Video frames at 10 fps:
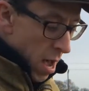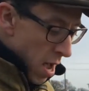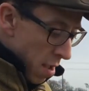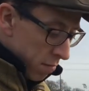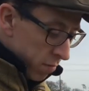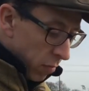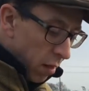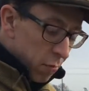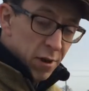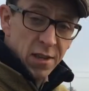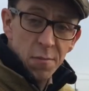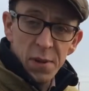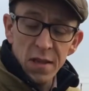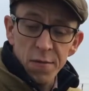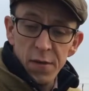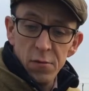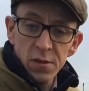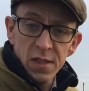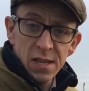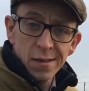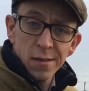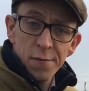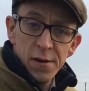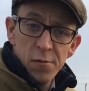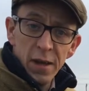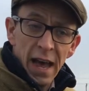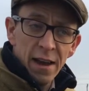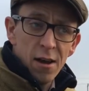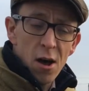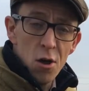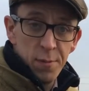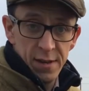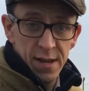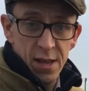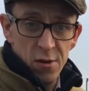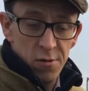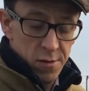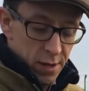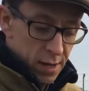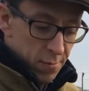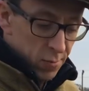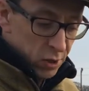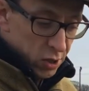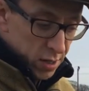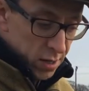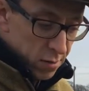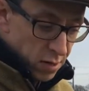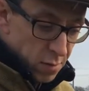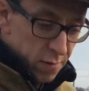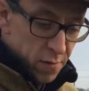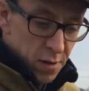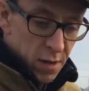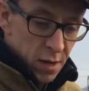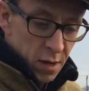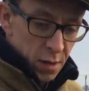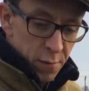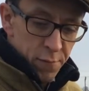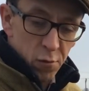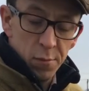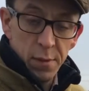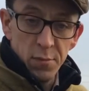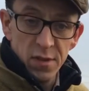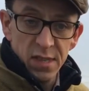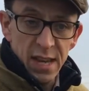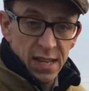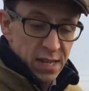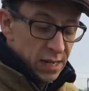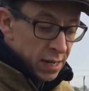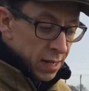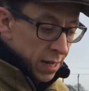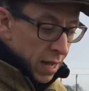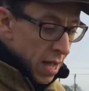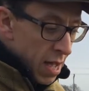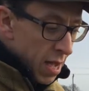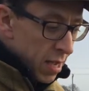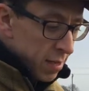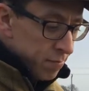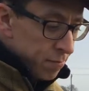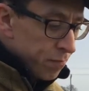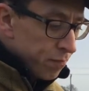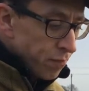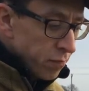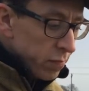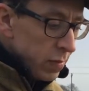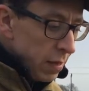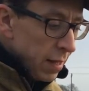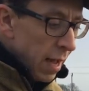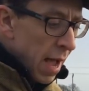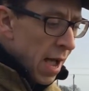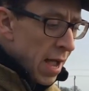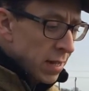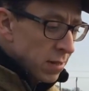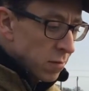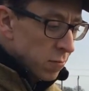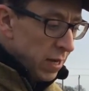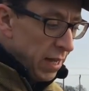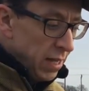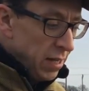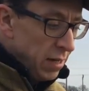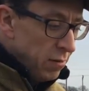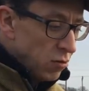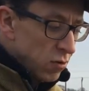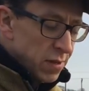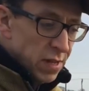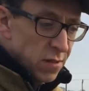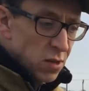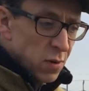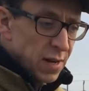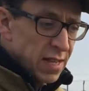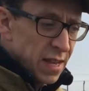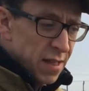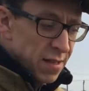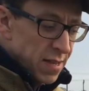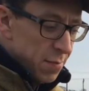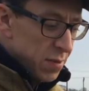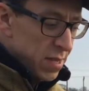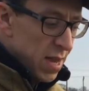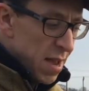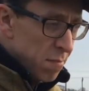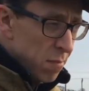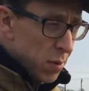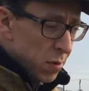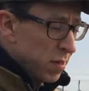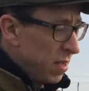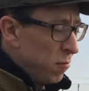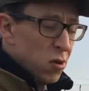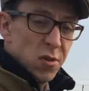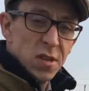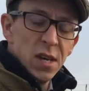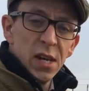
Um, the reason I picked this field was this is the field we had our open day on, um, which I know some of the forum members attended. Um, and we drilled this on the 26th of September, I think it was.